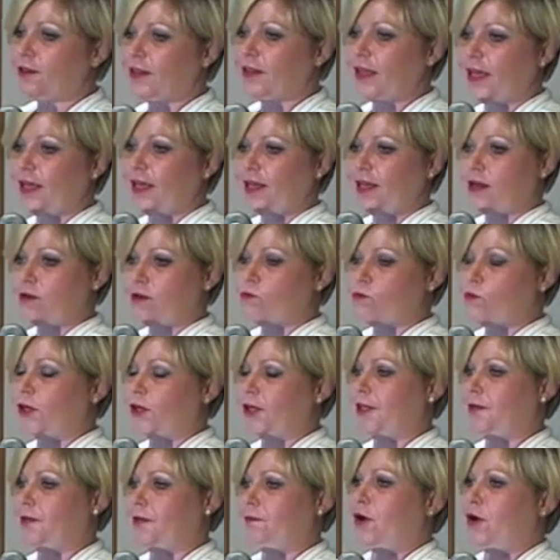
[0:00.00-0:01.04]
they
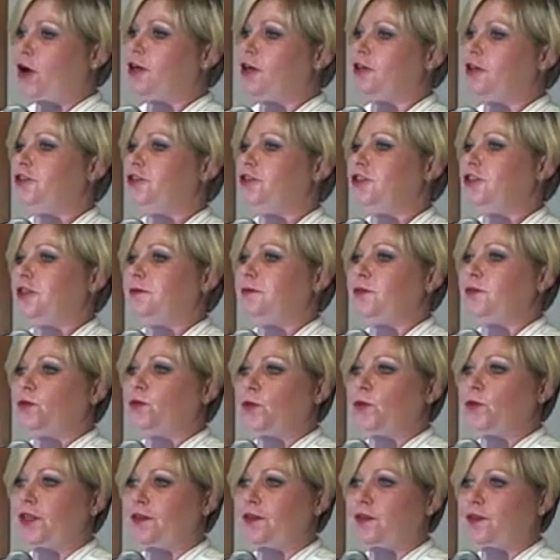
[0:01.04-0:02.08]
work in partnerships
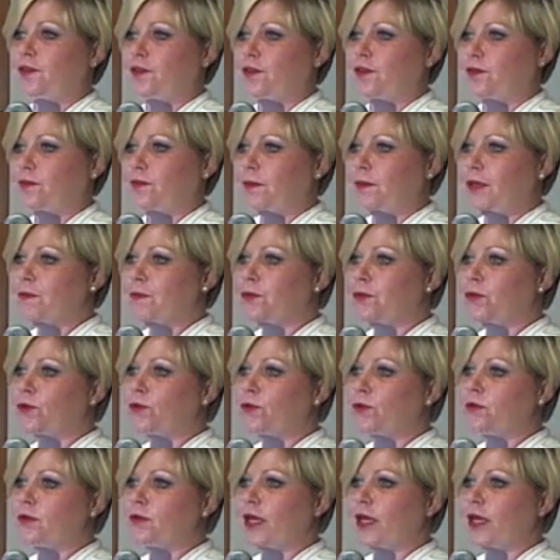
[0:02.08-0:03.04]
with people,